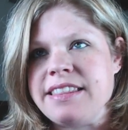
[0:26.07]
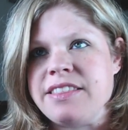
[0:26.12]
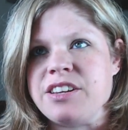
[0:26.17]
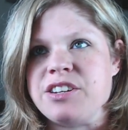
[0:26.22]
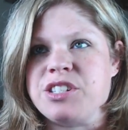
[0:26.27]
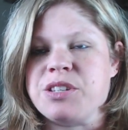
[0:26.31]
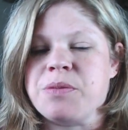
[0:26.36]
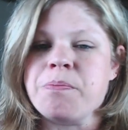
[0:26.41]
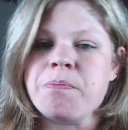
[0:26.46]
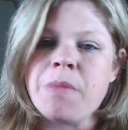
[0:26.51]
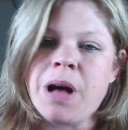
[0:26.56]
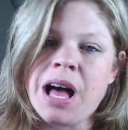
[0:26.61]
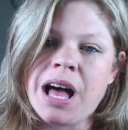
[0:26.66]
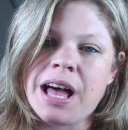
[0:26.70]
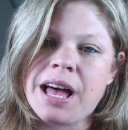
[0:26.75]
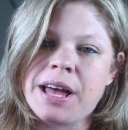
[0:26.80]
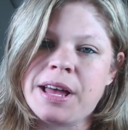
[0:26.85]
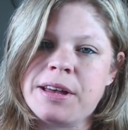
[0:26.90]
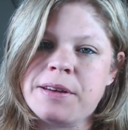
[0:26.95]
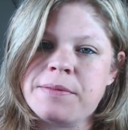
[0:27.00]
There's a
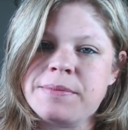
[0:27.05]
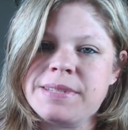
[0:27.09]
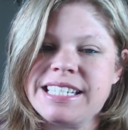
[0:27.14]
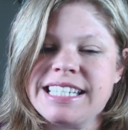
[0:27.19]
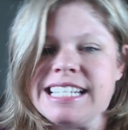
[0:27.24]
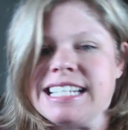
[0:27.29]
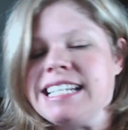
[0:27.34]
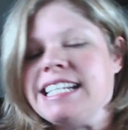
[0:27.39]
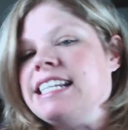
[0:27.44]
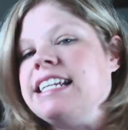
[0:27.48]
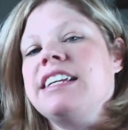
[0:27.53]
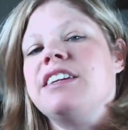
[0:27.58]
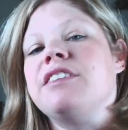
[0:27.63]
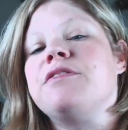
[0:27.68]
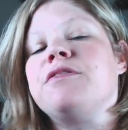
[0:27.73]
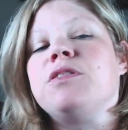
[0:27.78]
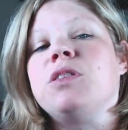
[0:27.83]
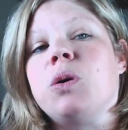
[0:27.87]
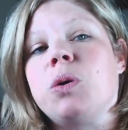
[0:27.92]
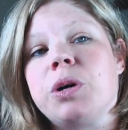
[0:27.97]
mom sitting in a
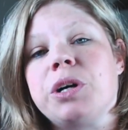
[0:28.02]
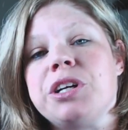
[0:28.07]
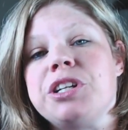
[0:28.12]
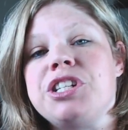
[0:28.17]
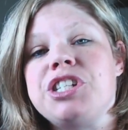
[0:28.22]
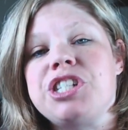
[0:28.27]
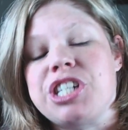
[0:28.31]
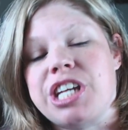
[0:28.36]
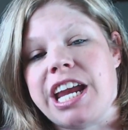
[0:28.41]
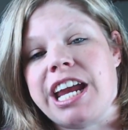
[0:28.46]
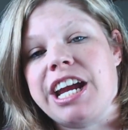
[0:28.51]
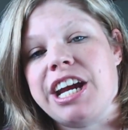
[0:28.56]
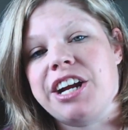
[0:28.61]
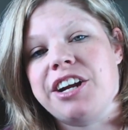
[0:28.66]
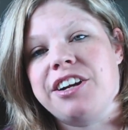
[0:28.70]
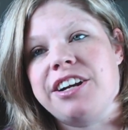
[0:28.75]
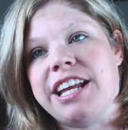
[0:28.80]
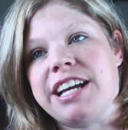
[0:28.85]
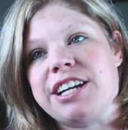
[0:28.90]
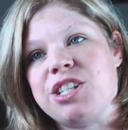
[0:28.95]
floral
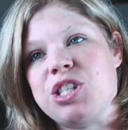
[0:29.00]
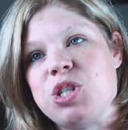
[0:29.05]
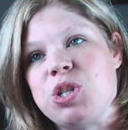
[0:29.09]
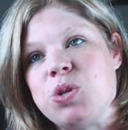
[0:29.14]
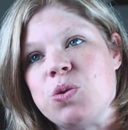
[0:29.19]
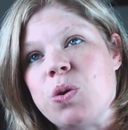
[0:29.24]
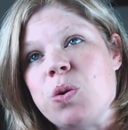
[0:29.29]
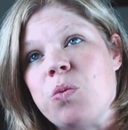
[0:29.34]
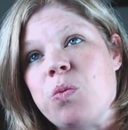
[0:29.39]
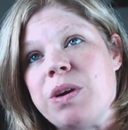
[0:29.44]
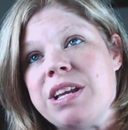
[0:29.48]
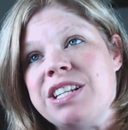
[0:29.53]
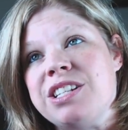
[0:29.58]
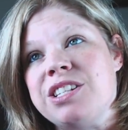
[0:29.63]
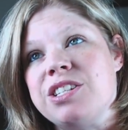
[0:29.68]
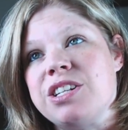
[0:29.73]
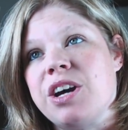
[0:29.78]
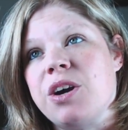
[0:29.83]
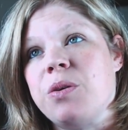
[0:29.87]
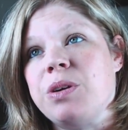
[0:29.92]
chair next to a
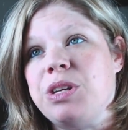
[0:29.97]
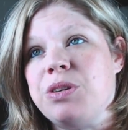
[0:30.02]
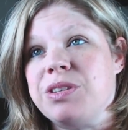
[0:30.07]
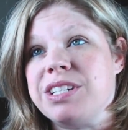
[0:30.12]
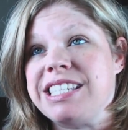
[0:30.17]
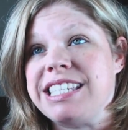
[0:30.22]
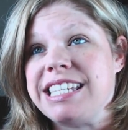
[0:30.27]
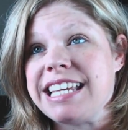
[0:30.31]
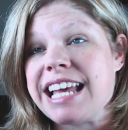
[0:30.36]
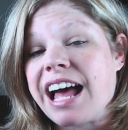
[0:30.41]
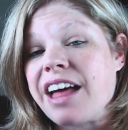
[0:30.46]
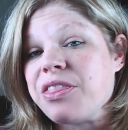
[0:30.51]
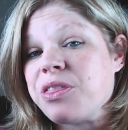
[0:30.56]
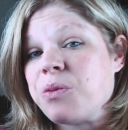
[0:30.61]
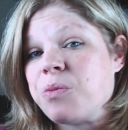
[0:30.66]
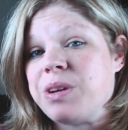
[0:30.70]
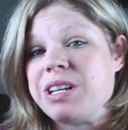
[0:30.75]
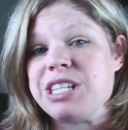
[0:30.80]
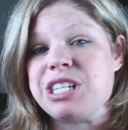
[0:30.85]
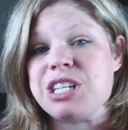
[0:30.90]
window, and you can see out the
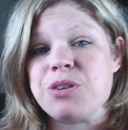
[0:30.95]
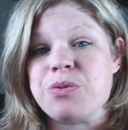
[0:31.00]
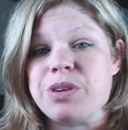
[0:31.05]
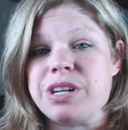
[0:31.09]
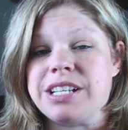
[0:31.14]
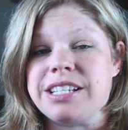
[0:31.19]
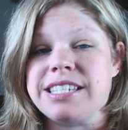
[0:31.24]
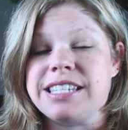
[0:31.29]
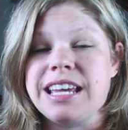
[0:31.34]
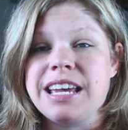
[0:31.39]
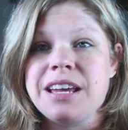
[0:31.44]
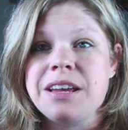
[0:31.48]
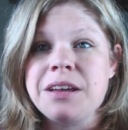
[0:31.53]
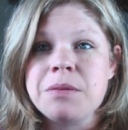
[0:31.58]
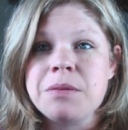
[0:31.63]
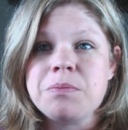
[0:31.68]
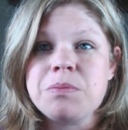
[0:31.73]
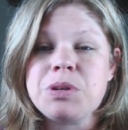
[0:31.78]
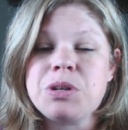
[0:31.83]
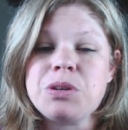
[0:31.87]
window, and it's
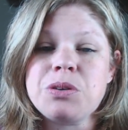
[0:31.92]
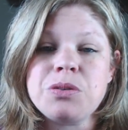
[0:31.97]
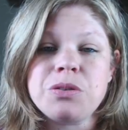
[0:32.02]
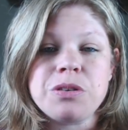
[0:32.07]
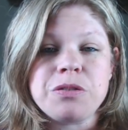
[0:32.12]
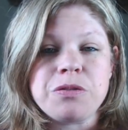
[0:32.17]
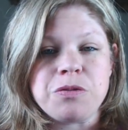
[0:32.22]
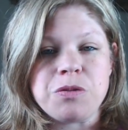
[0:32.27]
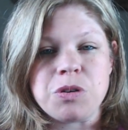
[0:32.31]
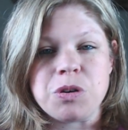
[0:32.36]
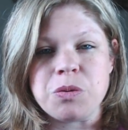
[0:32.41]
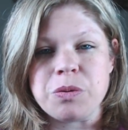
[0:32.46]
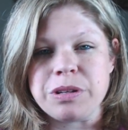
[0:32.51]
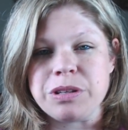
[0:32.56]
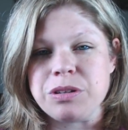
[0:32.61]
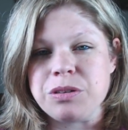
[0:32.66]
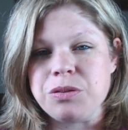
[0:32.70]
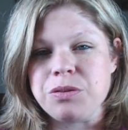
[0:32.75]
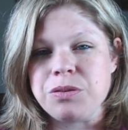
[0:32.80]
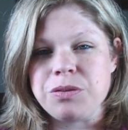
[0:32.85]
beautiful
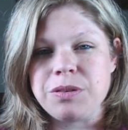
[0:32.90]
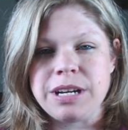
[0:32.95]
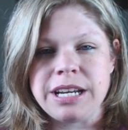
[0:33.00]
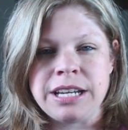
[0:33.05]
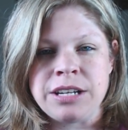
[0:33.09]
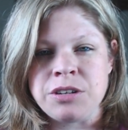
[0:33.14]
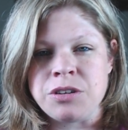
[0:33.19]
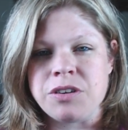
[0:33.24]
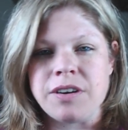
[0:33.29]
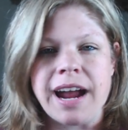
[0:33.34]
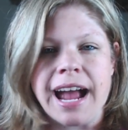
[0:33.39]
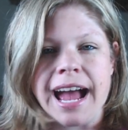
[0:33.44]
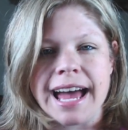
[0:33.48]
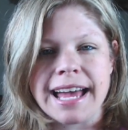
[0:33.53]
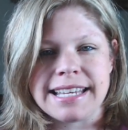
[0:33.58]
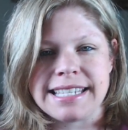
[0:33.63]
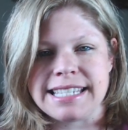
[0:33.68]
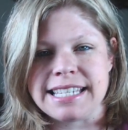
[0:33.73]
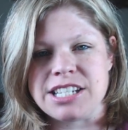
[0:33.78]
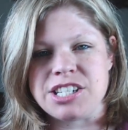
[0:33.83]
with green
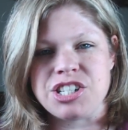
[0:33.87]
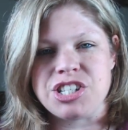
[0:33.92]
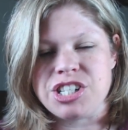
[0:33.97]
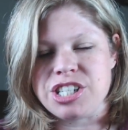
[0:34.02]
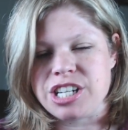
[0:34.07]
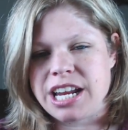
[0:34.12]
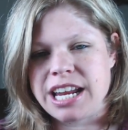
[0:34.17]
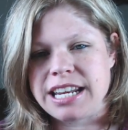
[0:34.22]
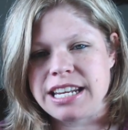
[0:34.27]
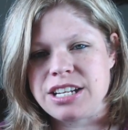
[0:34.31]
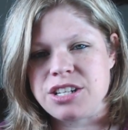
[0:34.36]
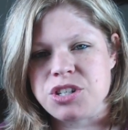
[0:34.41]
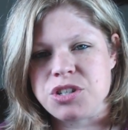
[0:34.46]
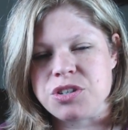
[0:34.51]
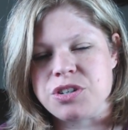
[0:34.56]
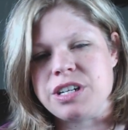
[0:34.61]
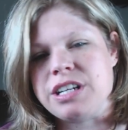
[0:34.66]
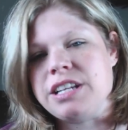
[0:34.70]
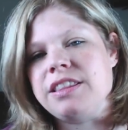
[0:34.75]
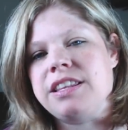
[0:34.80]
grass and a shady
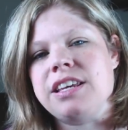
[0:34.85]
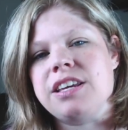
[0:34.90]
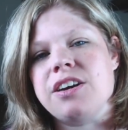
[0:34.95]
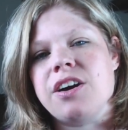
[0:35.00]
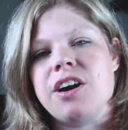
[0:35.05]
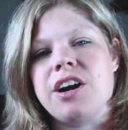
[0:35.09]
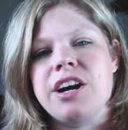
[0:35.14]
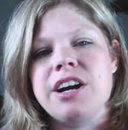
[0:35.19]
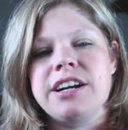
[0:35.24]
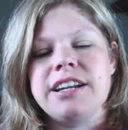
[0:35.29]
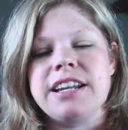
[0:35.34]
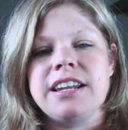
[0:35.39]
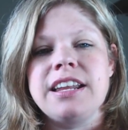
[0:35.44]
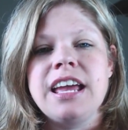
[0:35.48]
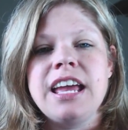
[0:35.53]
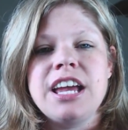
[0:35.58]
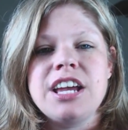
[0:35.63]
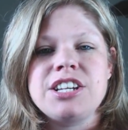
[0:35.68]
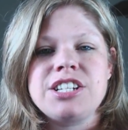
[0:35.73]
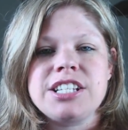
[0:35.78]
tree in the yard. And
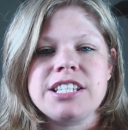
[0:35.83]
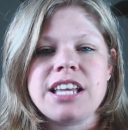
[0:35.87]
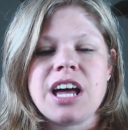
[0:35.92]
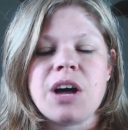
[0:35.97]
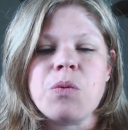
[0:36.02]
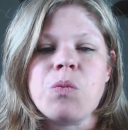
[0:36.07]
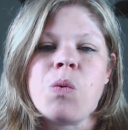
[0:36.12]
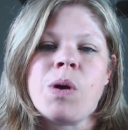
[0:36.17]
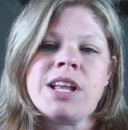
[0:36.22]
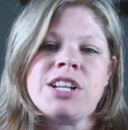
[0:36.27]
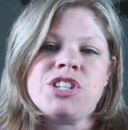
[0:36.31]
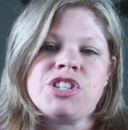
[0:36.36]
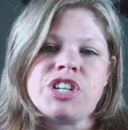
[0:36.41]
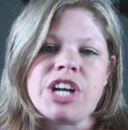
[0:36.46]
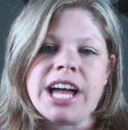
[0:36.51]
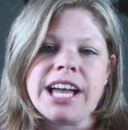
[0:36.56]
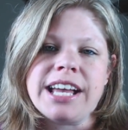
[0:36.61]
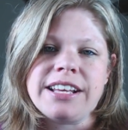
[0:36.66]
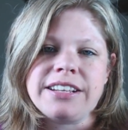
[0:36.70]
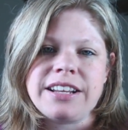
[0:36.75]
she's got one
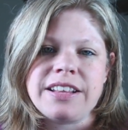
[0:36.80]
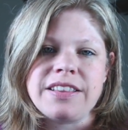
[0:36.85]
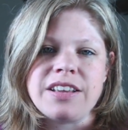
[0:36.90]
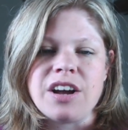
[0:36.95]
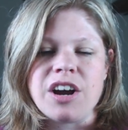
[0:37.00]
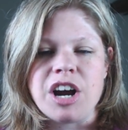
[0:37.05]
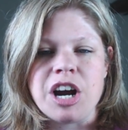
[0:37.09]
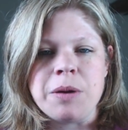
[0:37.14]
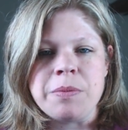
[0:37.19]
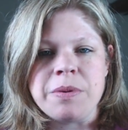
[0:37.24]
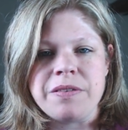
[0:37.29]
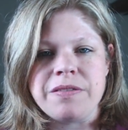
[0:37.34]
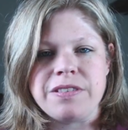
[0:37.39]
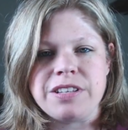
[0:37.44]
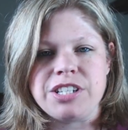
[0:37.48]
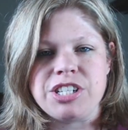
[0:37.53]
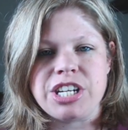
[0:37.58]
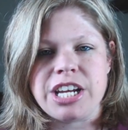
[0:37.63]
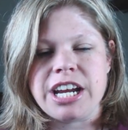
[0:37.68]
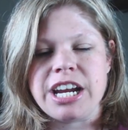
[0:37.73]
child on the arm of the
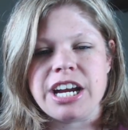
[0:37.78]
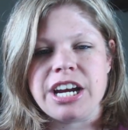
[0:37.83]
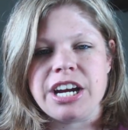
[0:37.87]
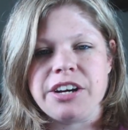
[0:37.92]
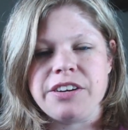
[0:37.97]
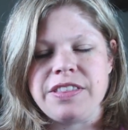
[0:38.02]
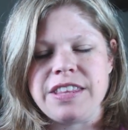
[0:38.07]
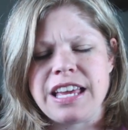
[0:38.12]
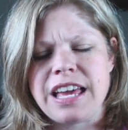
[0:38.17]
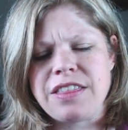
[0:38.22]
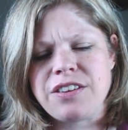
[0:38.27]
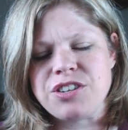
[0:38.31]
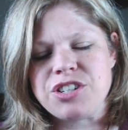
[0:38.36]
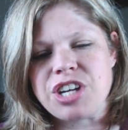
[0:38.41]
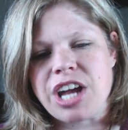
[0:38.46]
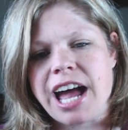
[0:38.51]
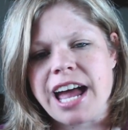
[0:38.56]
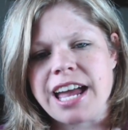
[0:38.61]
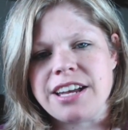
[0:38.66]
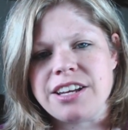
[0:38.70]
chair, and the other
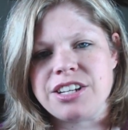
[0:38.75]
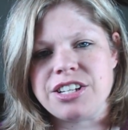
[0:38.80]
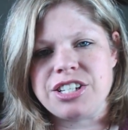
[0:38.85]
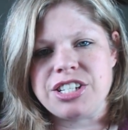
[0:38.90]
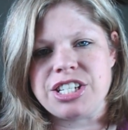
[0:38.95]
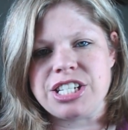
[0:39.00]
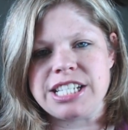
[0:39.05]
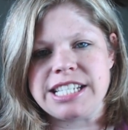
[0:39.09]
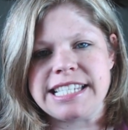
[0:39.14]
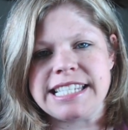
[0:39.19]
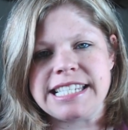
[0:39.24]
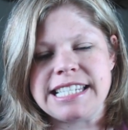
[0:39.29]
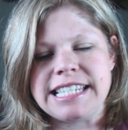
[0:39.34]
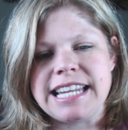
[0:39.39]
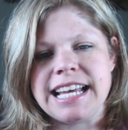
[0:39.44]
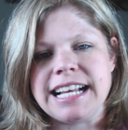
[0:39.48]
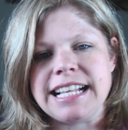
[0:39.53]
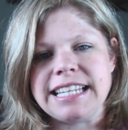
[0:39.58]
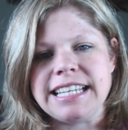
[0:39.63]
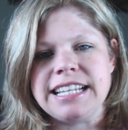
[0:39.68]
child she's
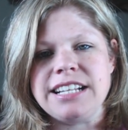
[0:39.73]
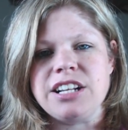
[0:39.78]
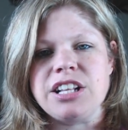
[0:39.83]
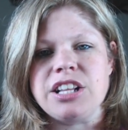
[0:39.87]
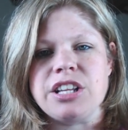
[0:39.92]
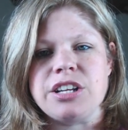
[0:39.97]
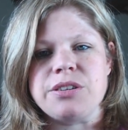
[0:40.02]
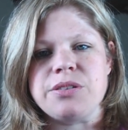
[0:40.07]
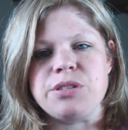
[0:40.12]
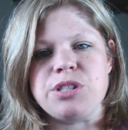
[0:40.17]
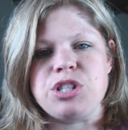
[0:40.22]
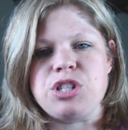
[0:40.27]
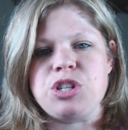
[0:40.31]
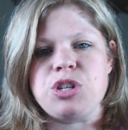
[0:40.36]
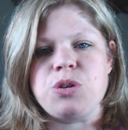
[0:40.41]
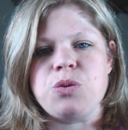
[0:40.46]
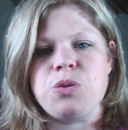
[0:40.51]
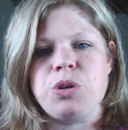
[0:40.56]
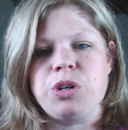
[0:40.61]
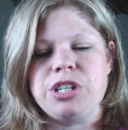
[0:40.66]
snuggling close
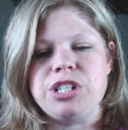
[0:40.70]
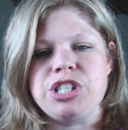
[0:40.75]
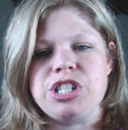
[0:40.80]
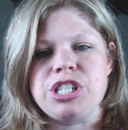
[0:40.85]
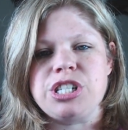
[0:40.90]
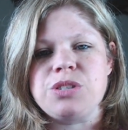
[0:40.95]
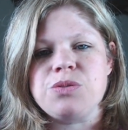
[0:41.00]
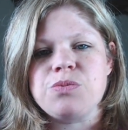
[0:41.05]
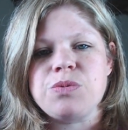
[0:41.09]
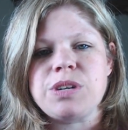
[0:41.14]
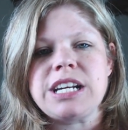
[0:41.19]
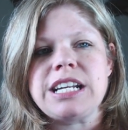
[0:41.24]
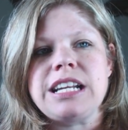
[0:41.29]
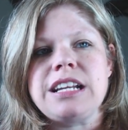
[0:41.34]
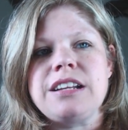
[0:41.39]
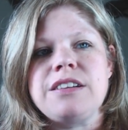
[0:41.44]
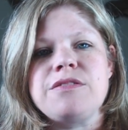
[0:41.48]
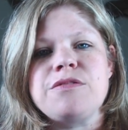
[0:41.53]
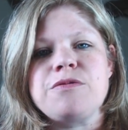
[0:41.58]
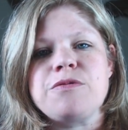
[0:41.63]
to her, and she's
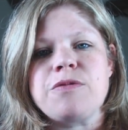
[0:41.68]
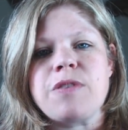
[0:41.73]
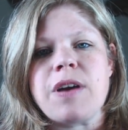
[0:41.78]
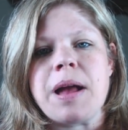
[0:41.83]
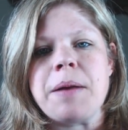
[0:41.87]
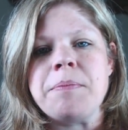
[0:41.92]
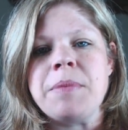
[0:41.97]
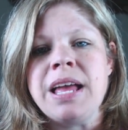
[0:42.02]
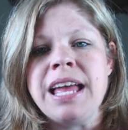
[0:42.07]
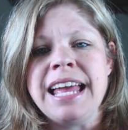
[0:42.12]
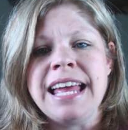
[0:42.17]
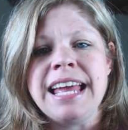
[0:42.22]
reading from